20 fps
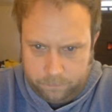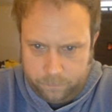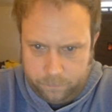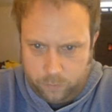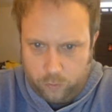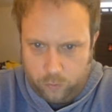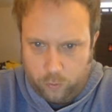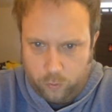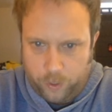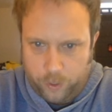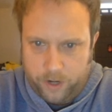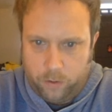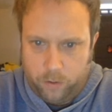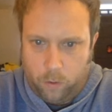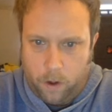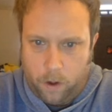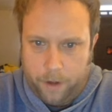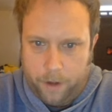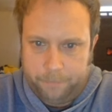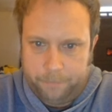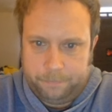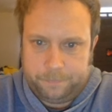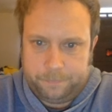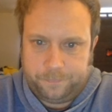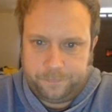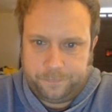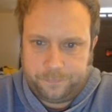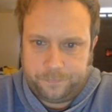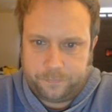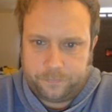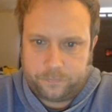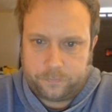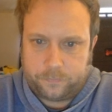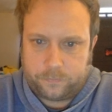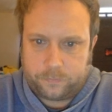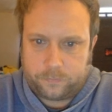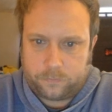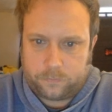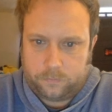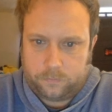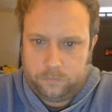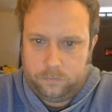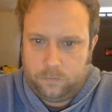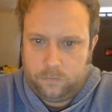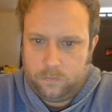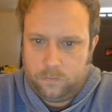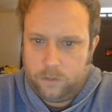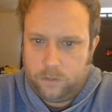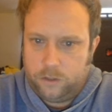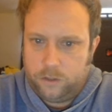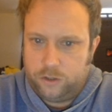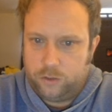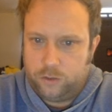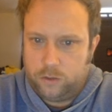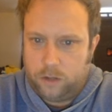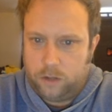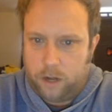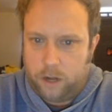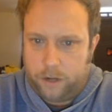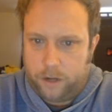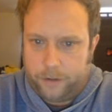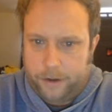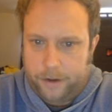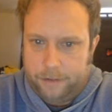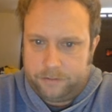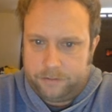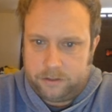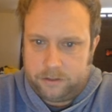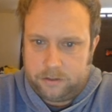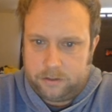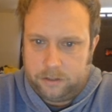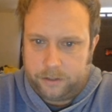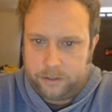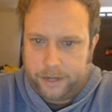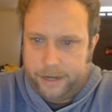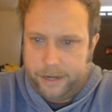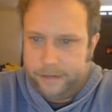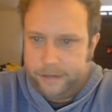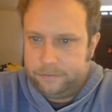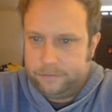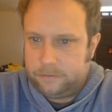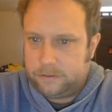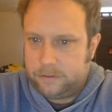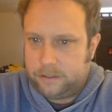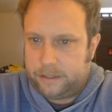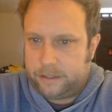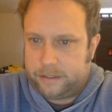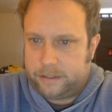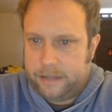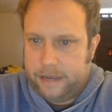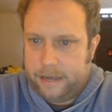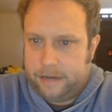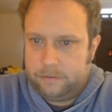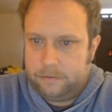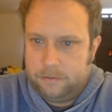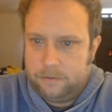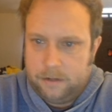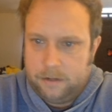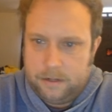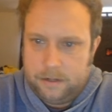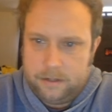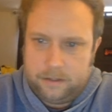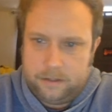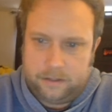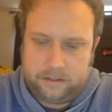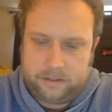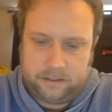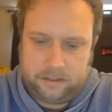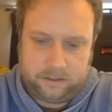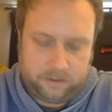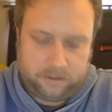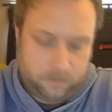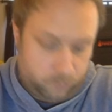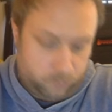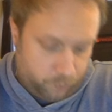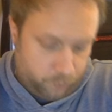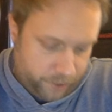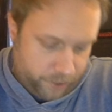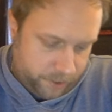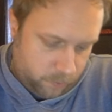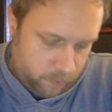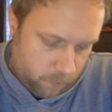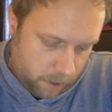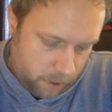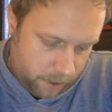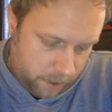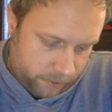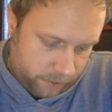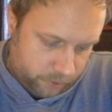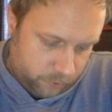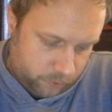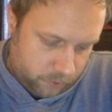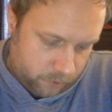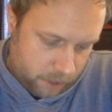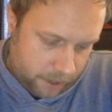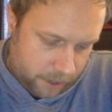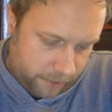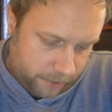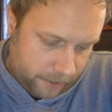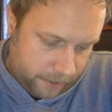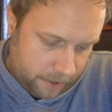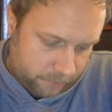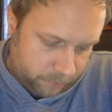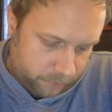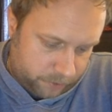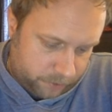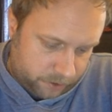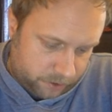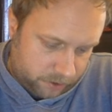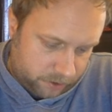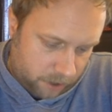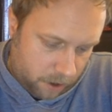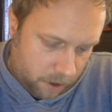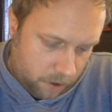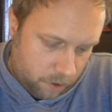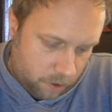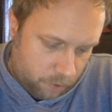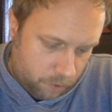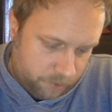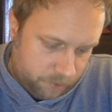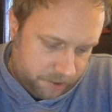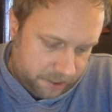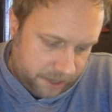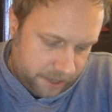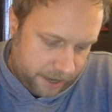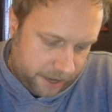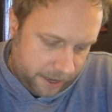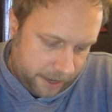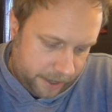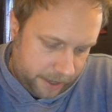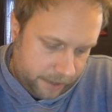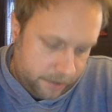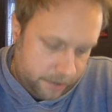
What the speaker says: Real One dual autographs. Okay, click that. This is Real One dual autographs, which is RODACK.